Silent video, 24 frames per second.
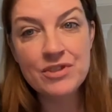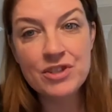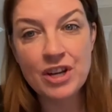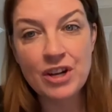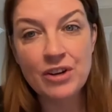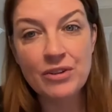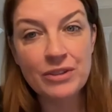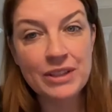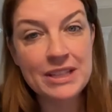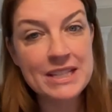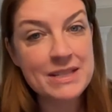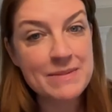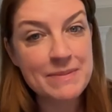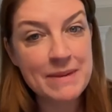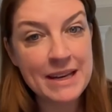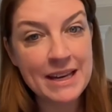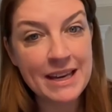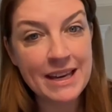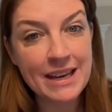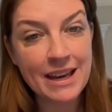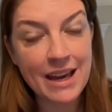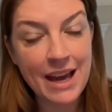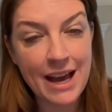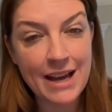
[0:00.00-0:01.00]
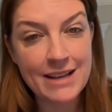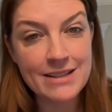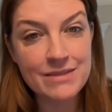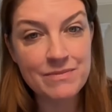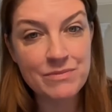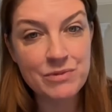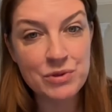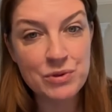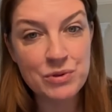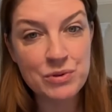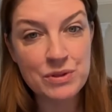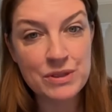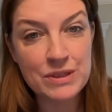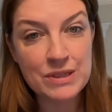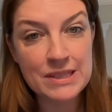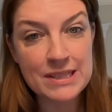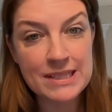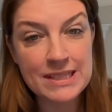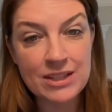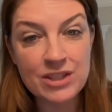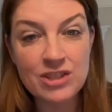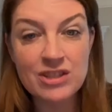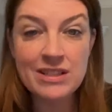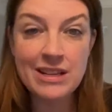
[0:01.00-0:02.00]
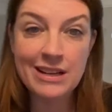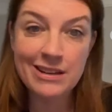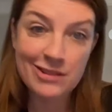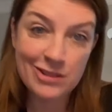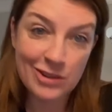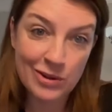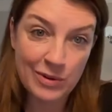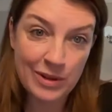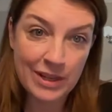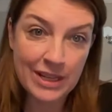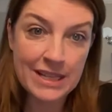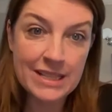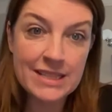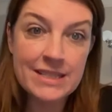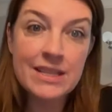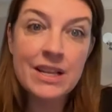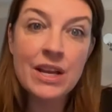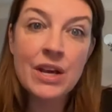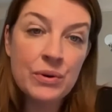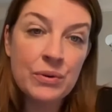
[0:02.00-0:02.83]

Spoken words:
Generally speaking, CAASM tools such as Axonious